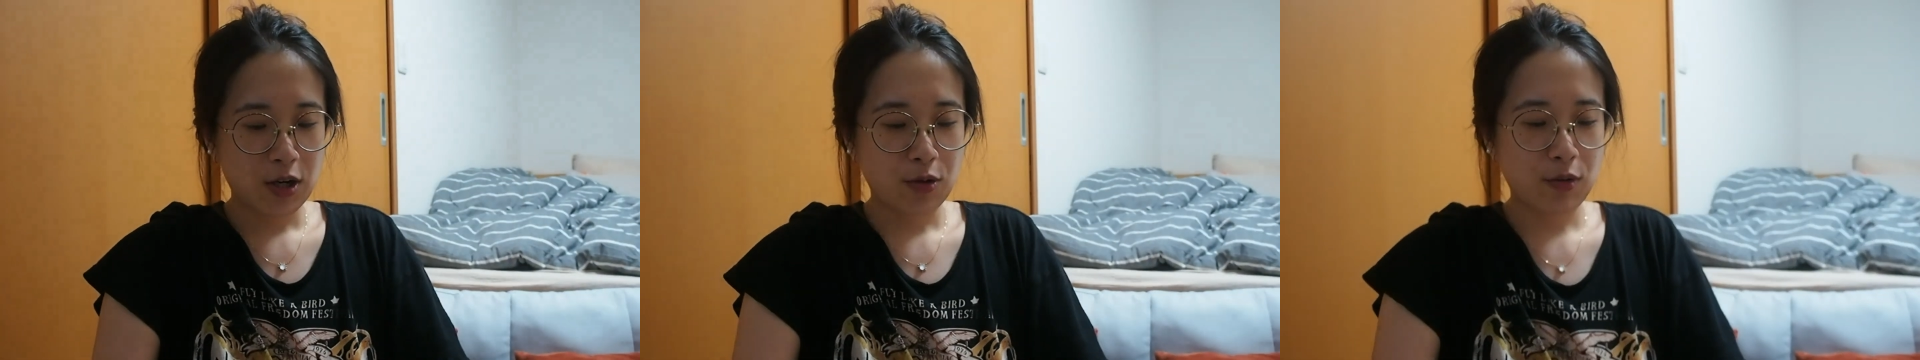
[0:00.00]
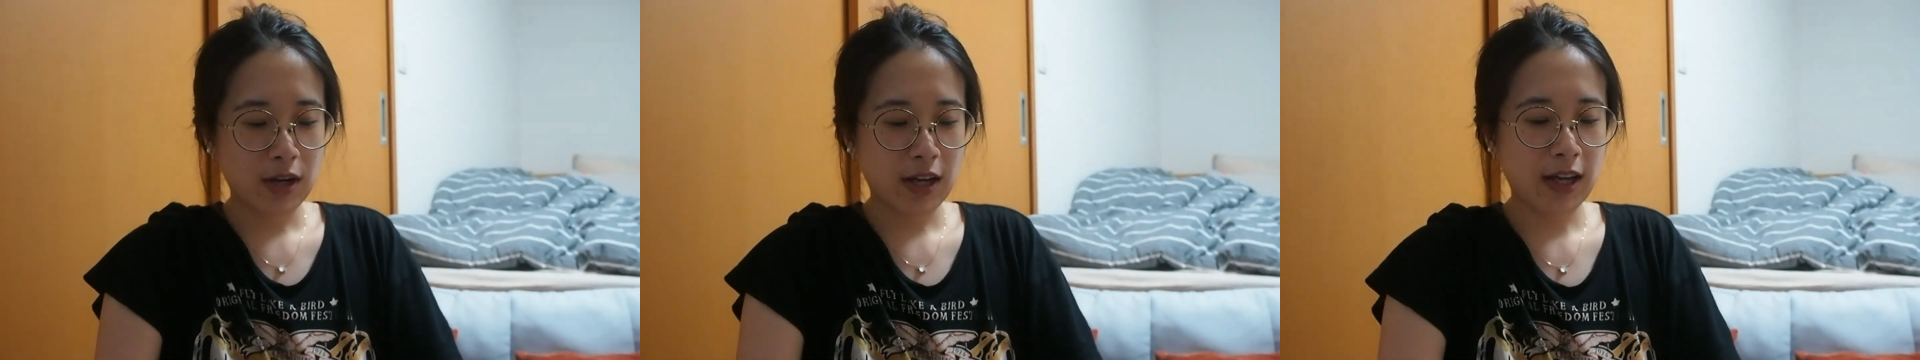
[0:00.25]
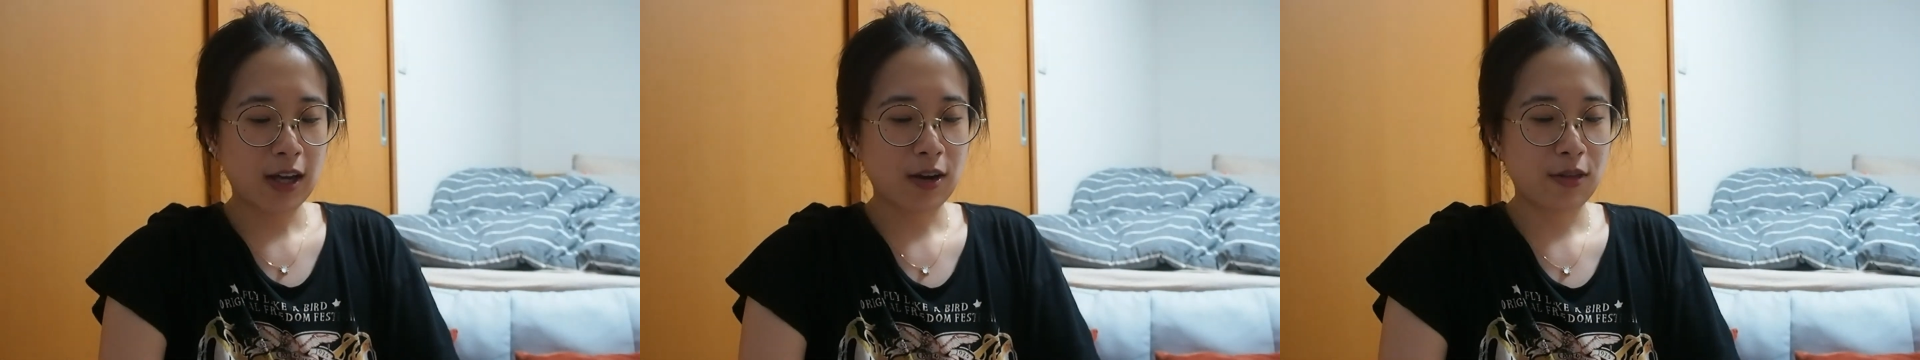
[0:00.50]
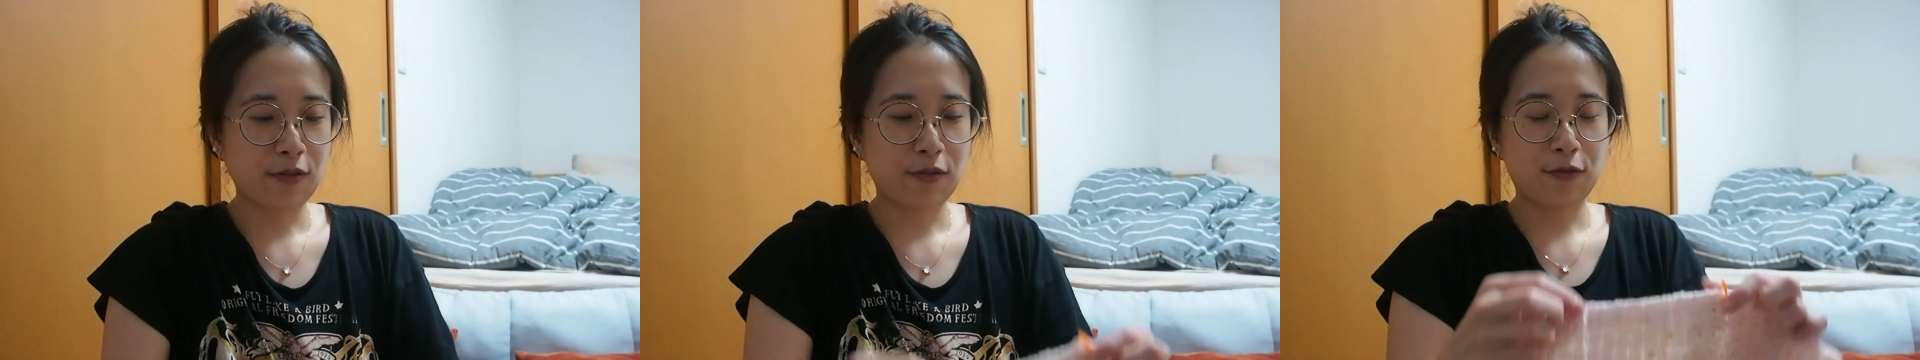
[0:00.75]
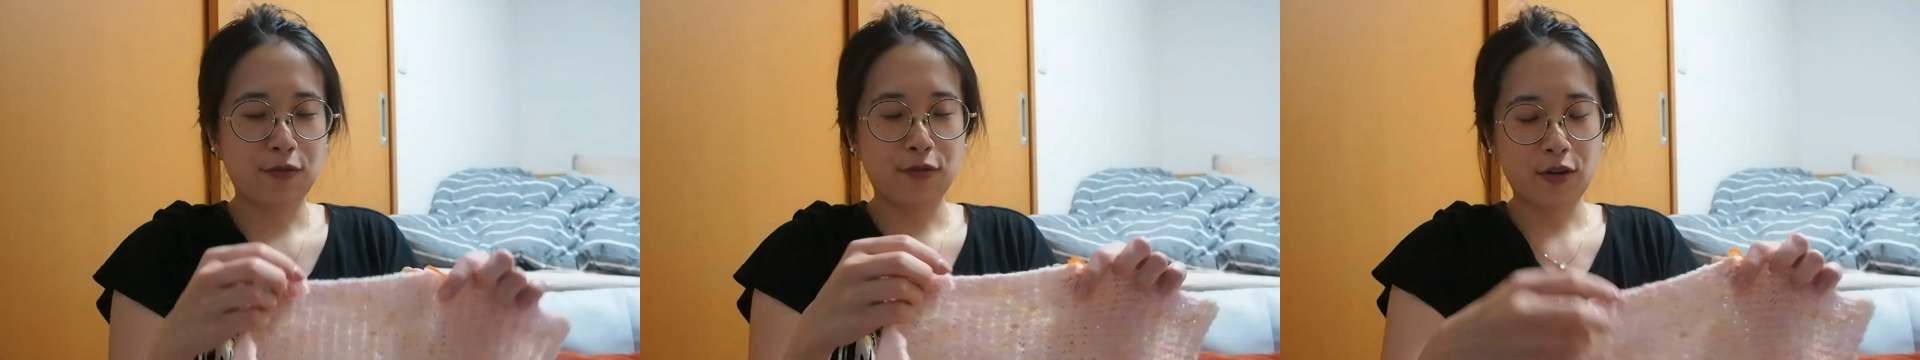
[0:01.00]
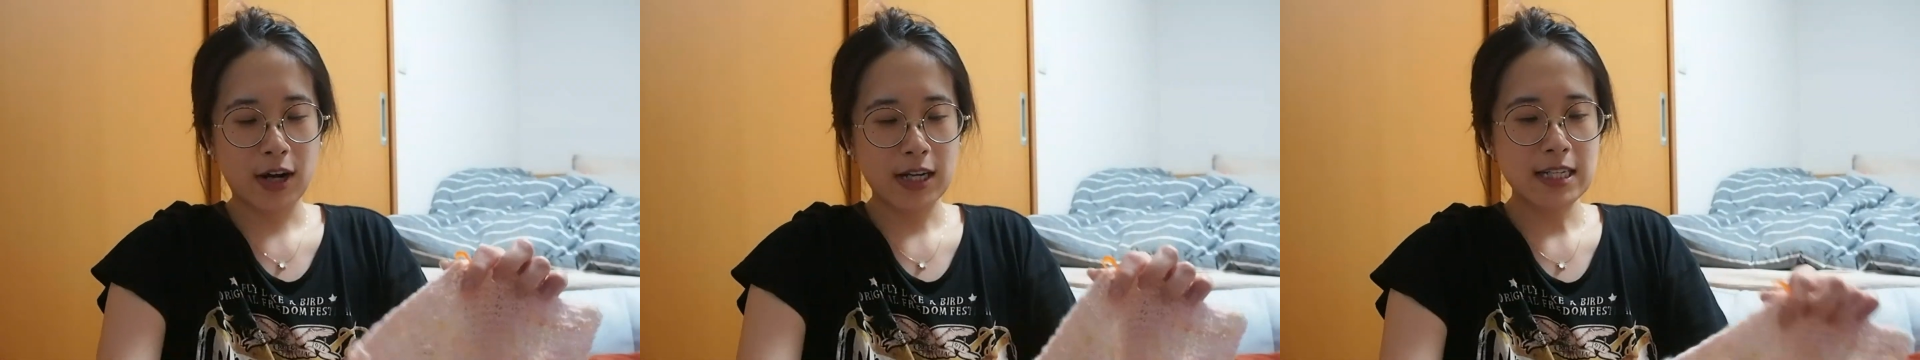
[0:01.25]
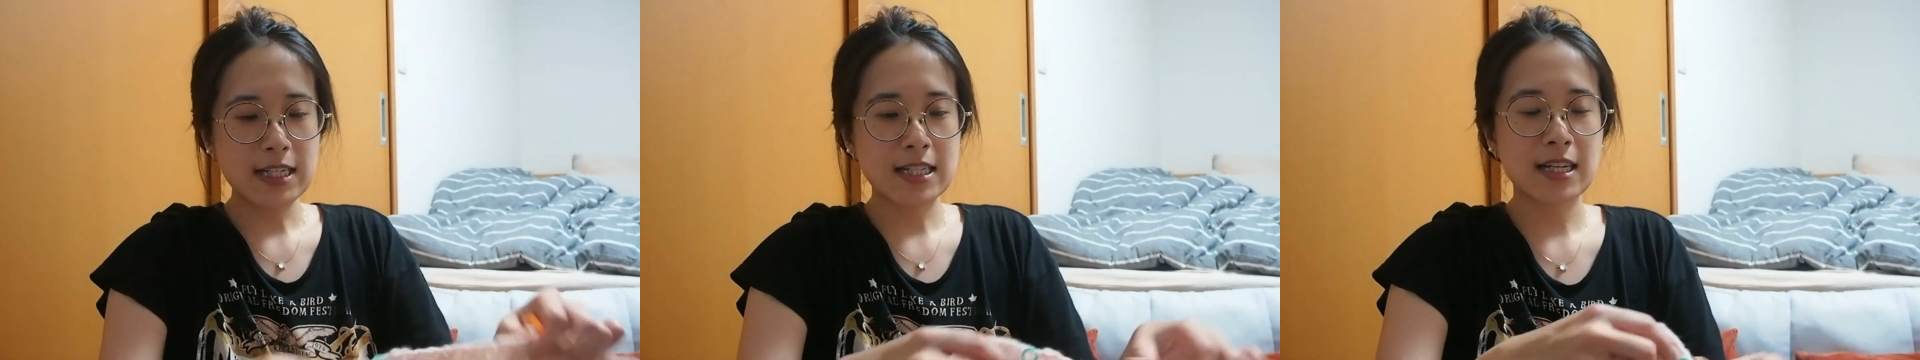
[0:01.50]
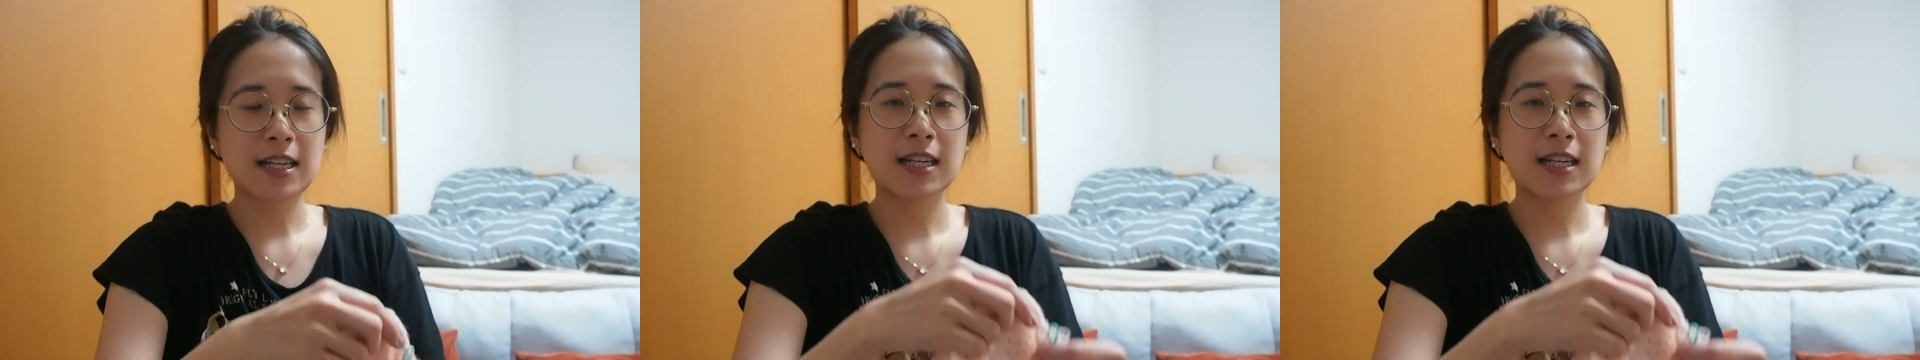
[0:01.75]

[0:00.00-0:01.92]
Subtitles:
working on the front